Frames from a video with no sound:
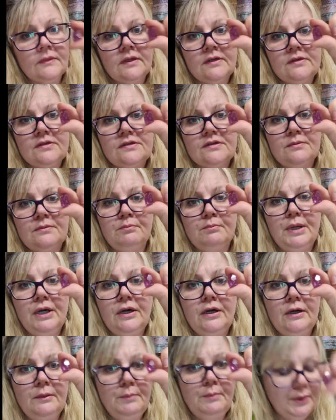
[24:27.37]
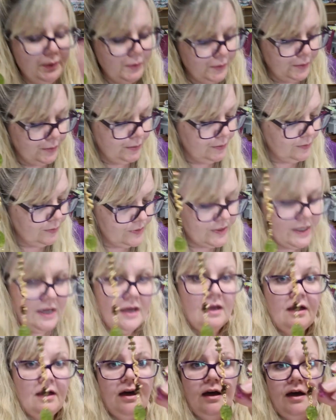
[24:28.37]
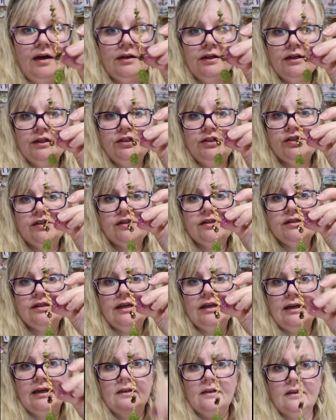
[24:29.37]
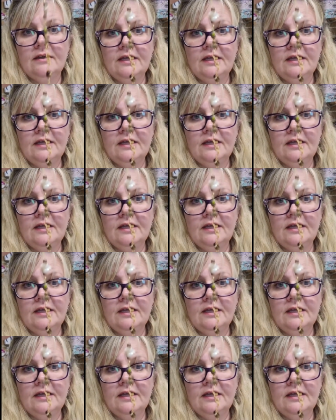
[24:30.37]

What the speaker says: Some purples. And I just think